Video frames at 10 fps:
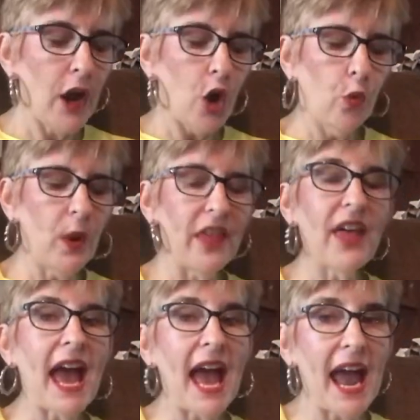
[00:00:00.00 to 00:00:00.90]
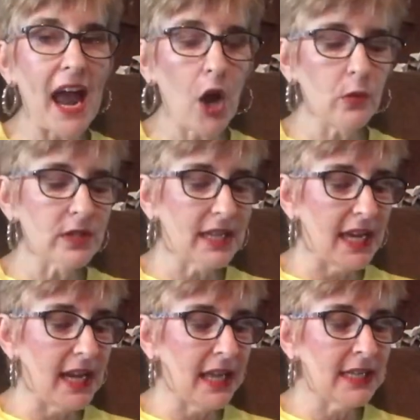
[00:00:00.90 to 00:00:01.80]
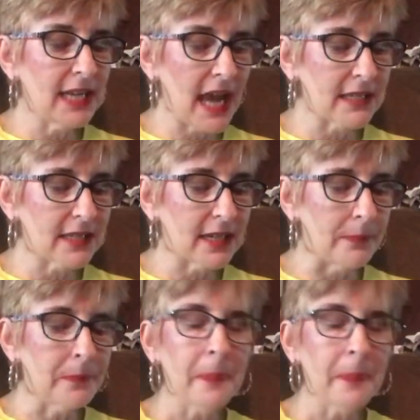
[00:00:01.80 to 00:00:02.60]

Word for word: without getting tested.